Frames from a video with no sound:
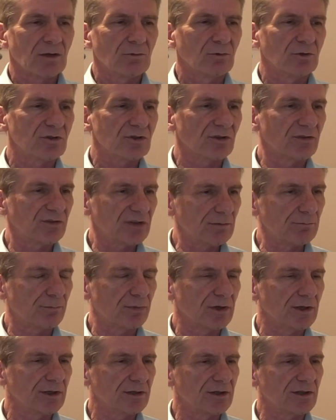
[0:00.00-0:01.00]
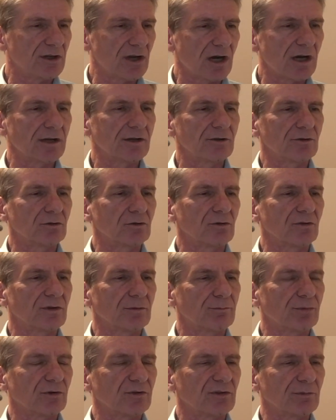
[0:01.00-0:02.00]
which simply deny you
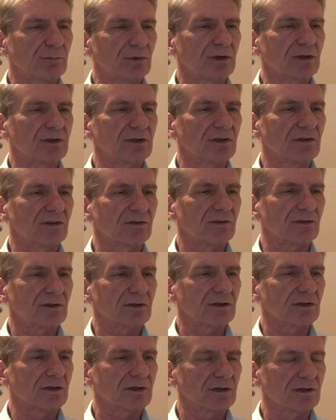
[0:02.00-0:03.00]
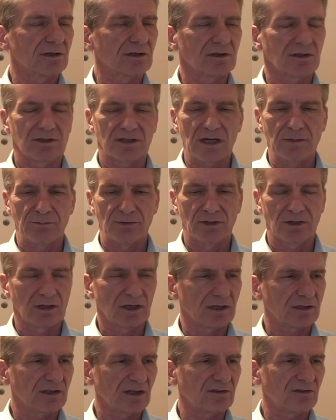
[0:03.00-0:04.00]
the possibilities a company
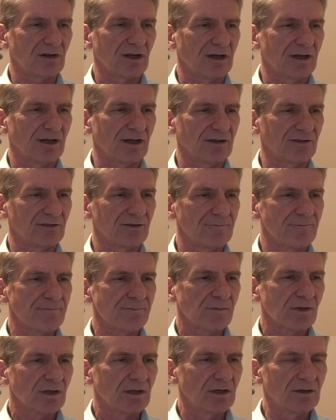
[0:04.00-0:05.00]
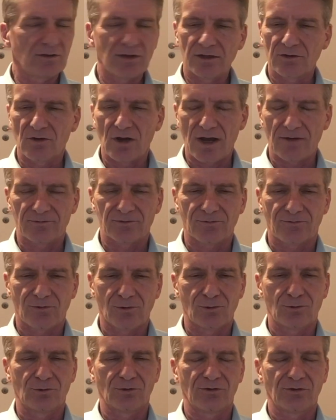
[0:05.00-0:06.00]
like Tesla has. And then you have to
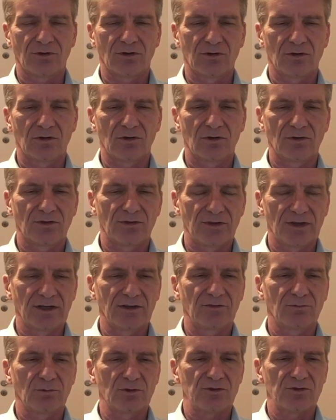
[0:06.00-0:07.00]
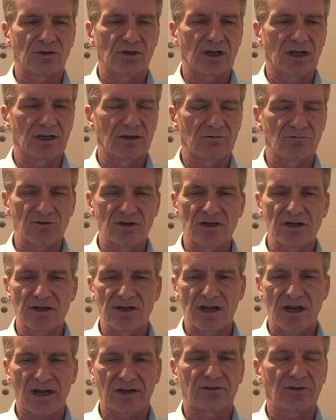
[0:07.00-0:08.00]
focus on things which you can
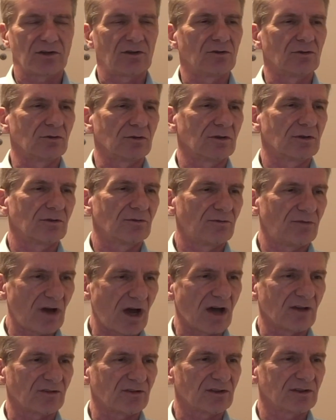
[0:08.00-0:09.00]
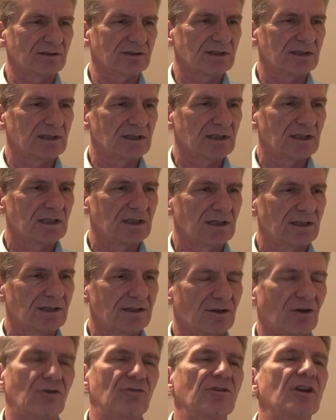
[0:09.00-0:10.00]
really execute fast,
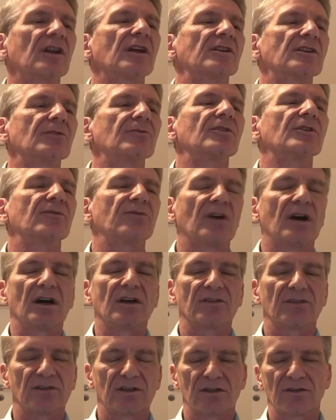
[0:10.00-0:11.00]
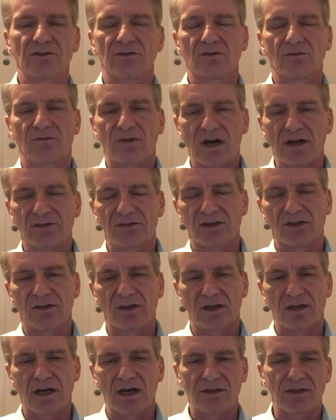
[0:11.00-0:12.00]
or relatively fast. Yeah, so faster
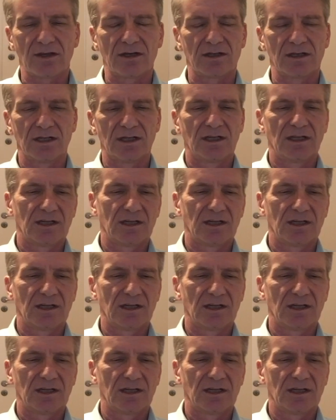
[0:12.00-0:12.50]
than other